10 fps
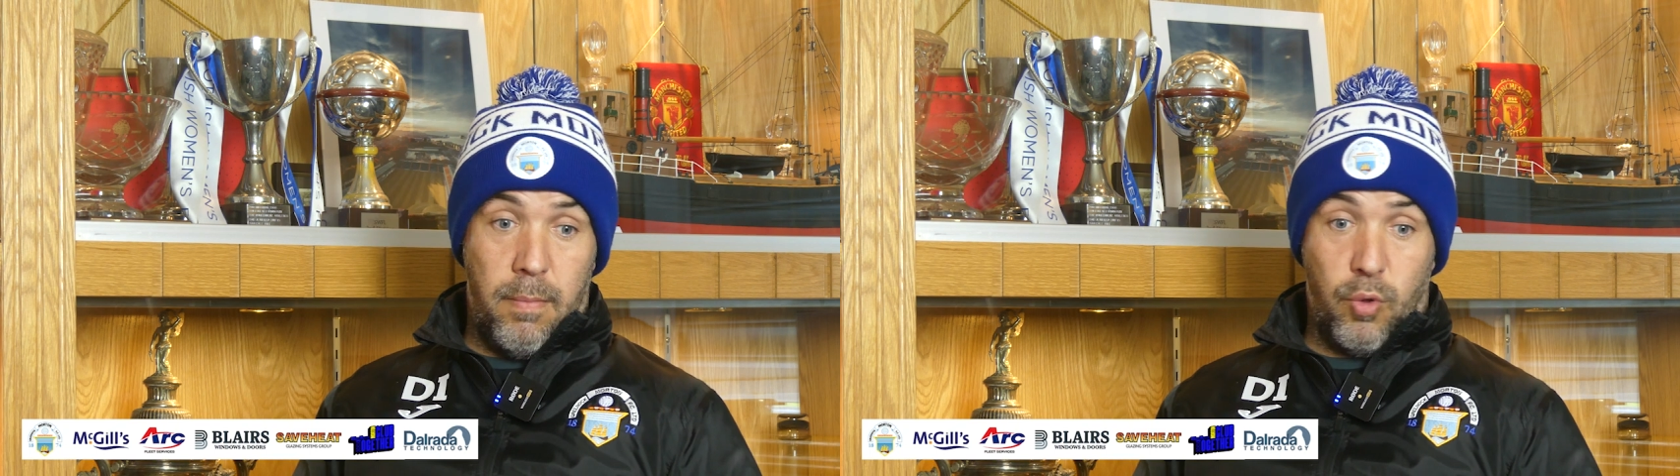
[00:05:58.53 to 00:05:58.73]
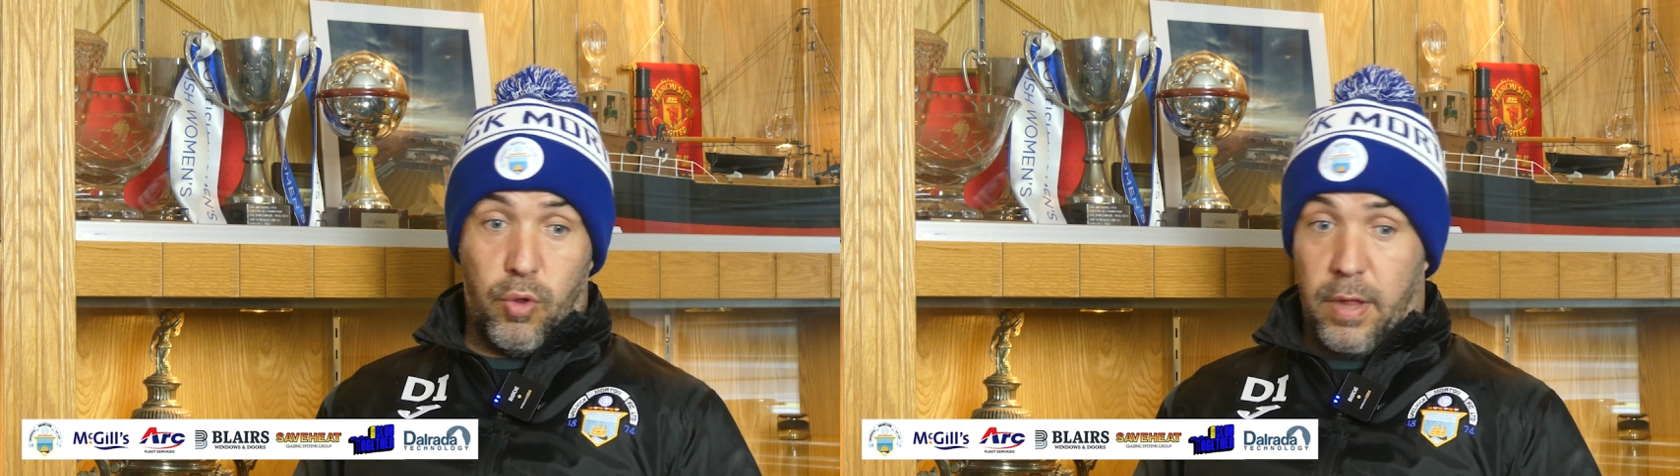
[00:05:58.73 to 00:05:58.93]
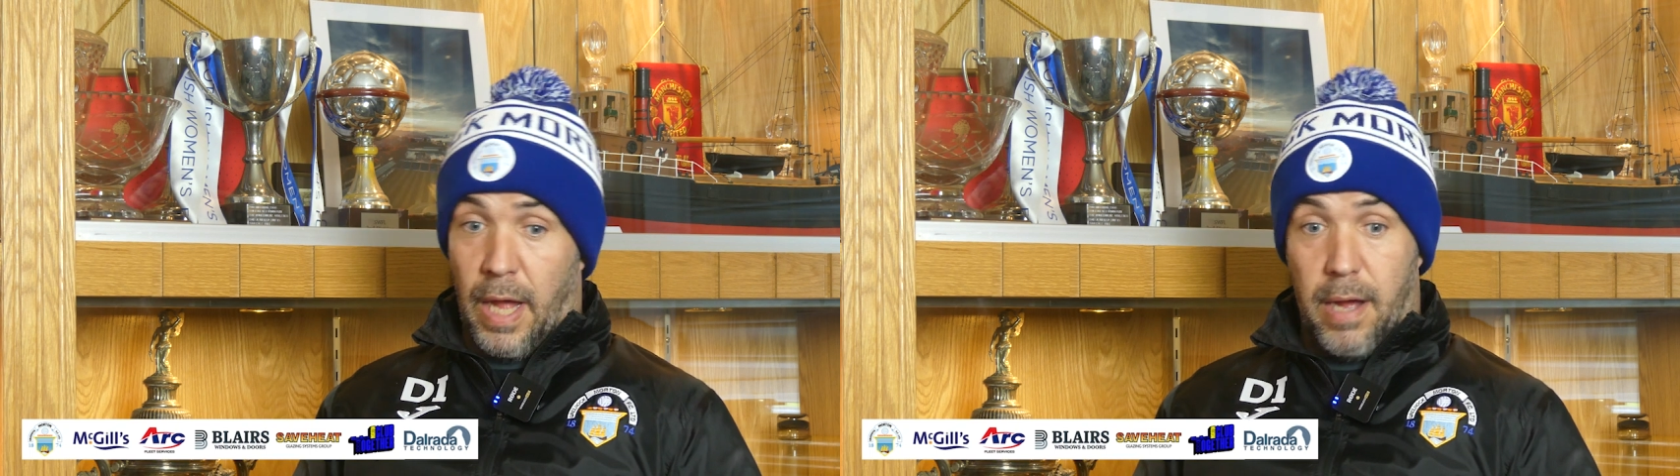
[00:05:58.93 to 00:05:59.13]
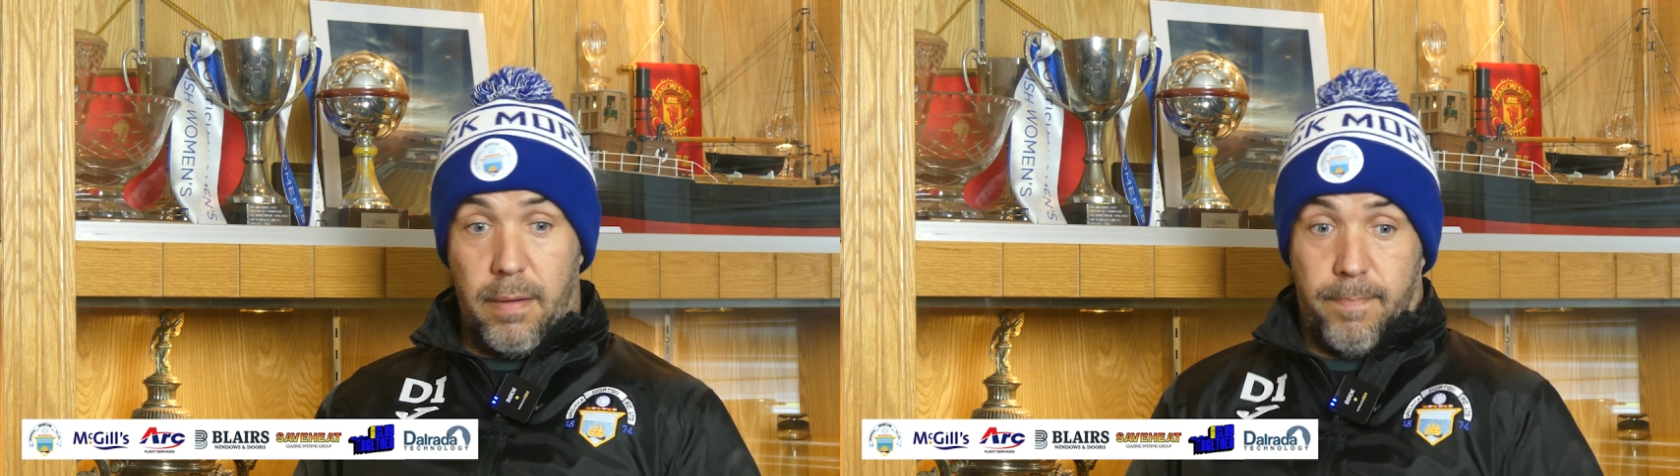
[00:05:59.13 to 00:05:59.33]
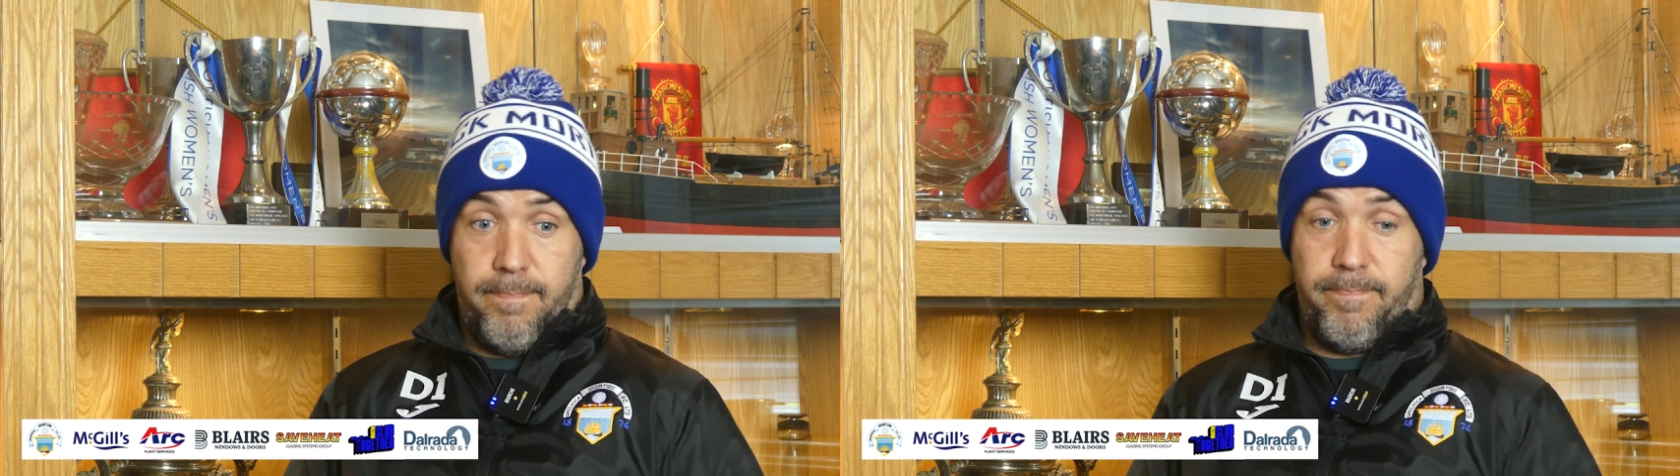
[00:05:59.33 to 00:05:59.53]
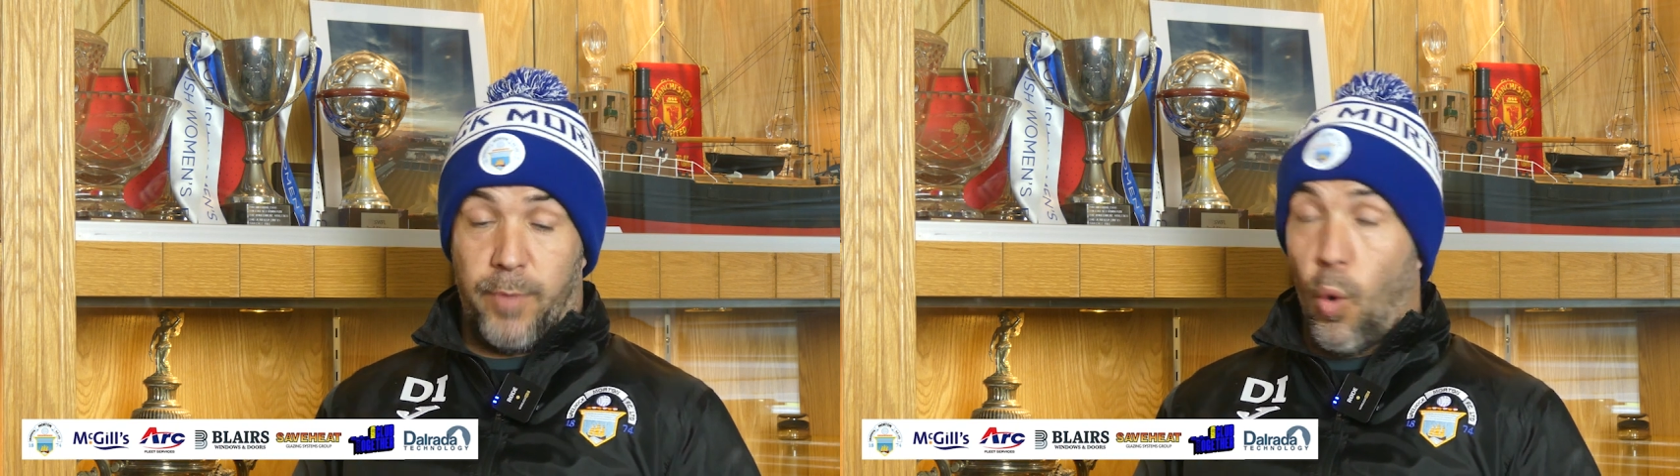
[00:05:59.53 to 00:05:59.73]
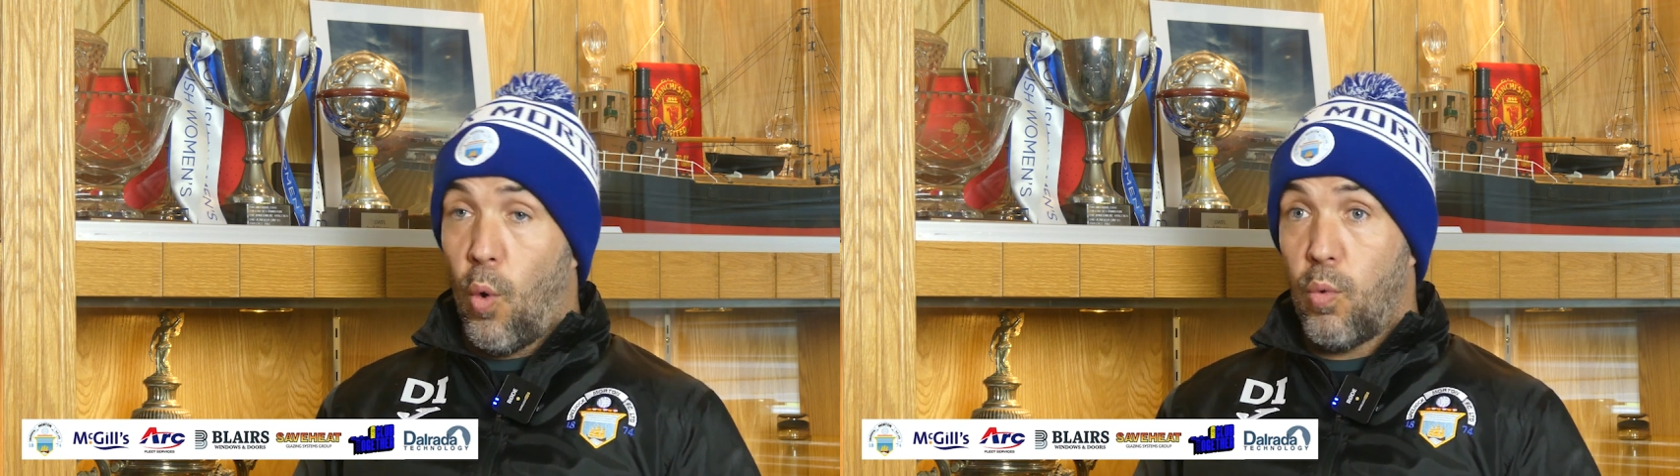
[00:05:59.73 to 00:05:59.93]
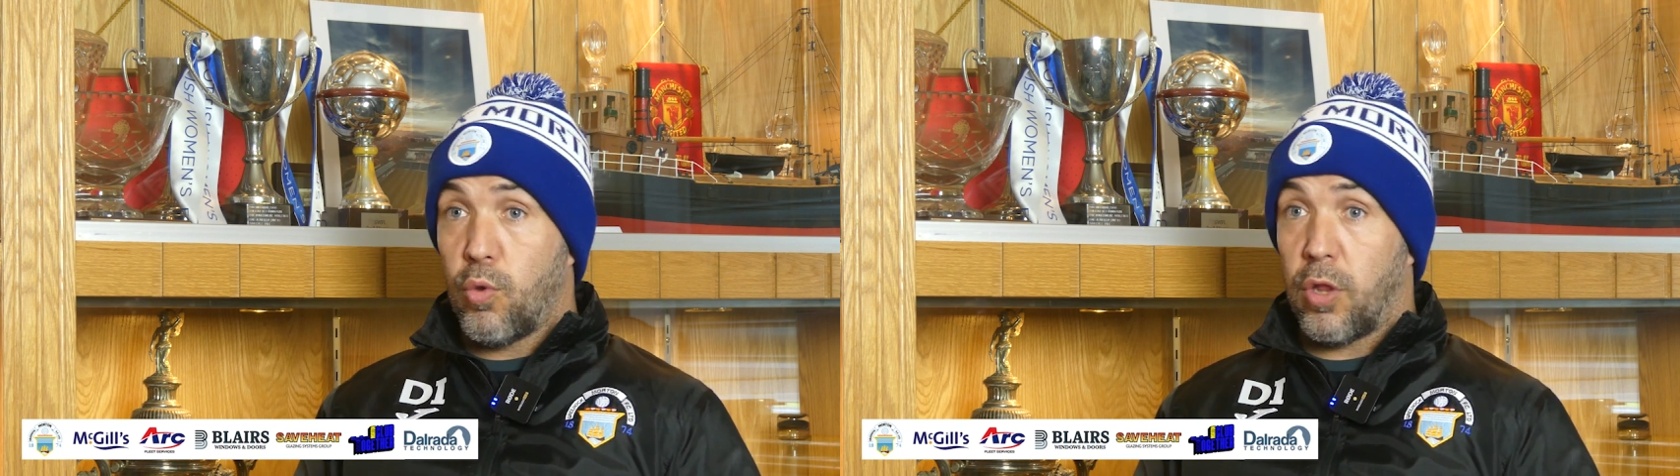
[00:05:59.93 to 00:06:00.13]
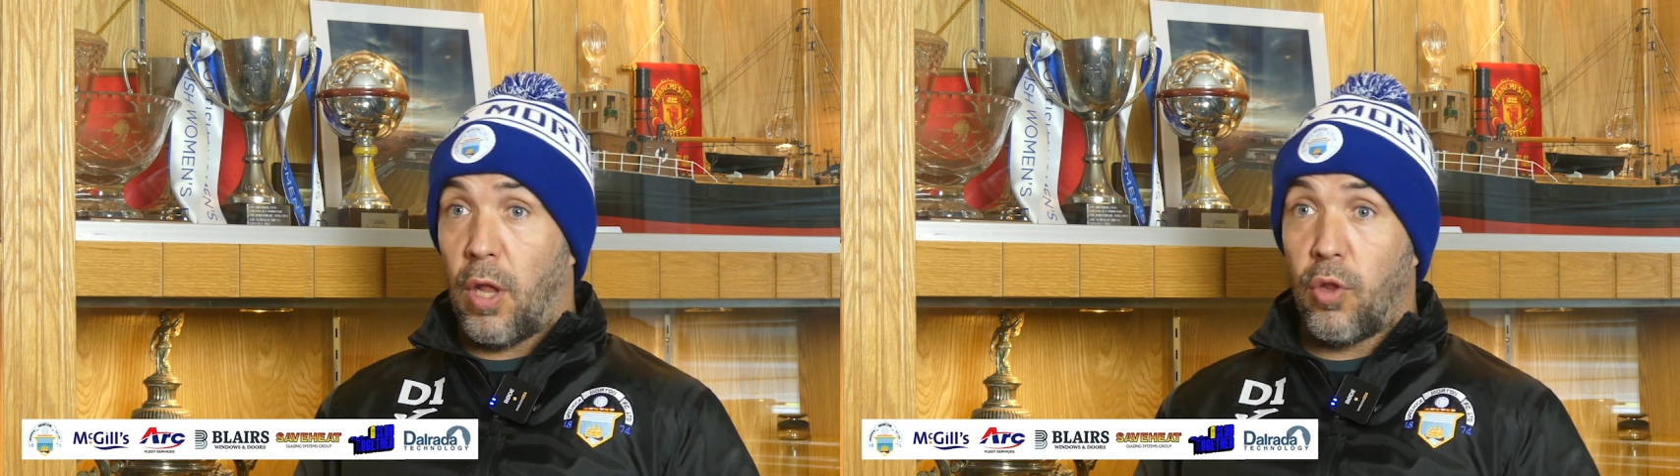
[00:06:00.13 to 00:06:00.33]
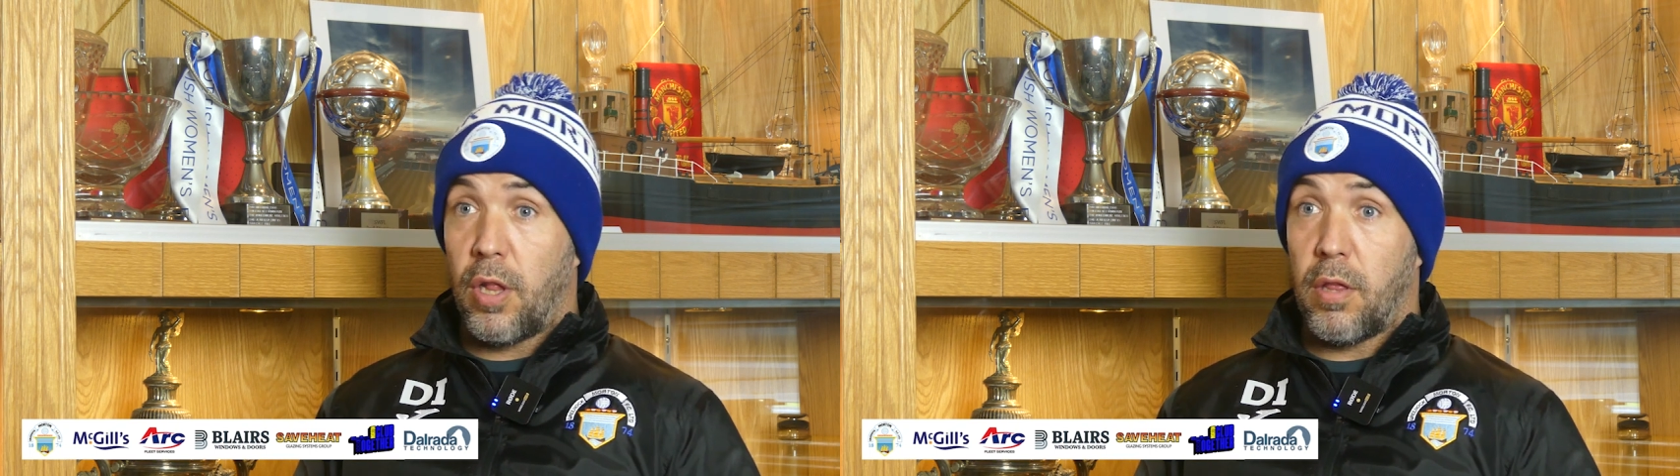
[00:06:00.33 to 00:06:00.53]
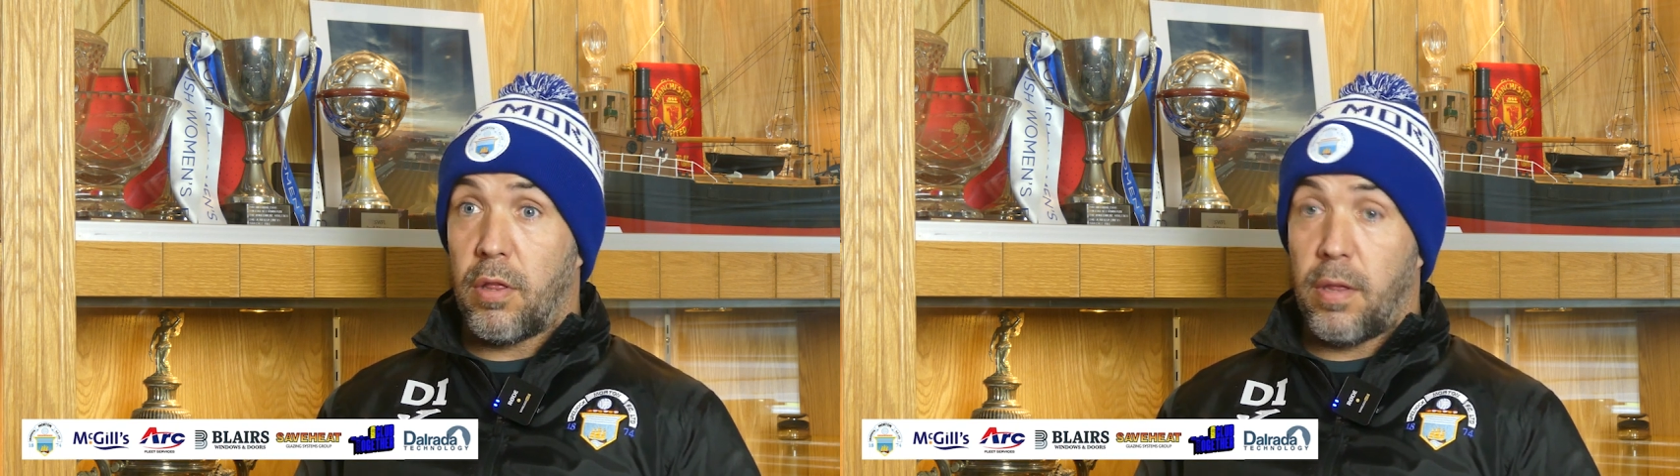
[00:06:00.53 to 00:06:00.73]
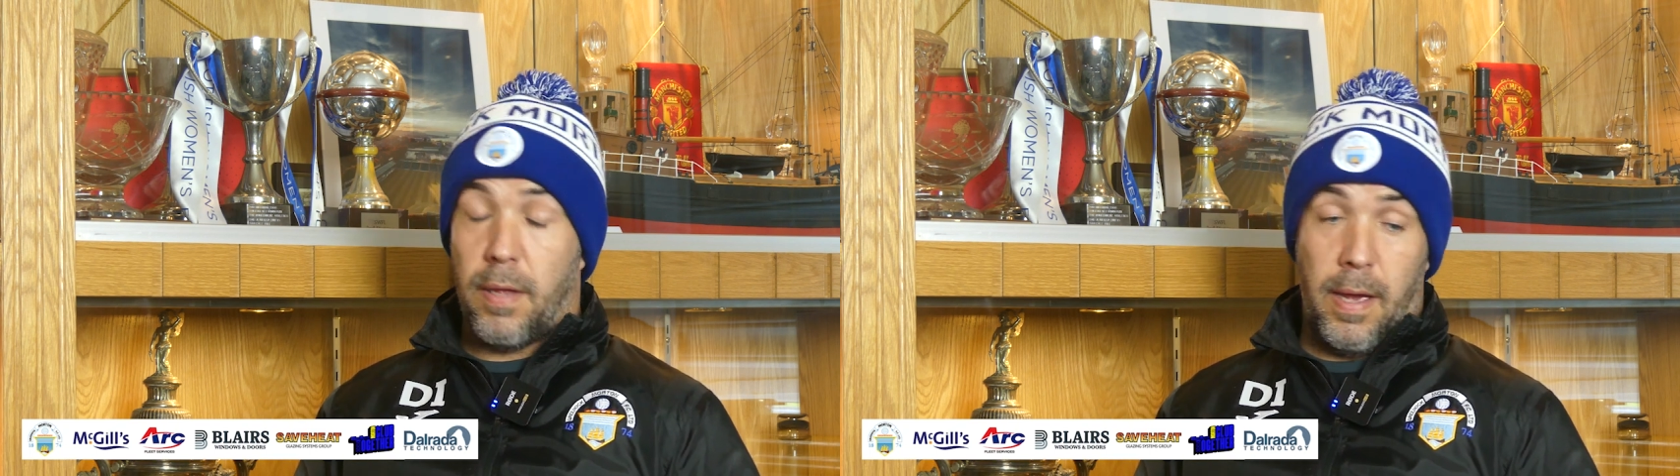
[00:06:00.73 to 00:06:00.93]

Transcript: Just that goal just eluded us.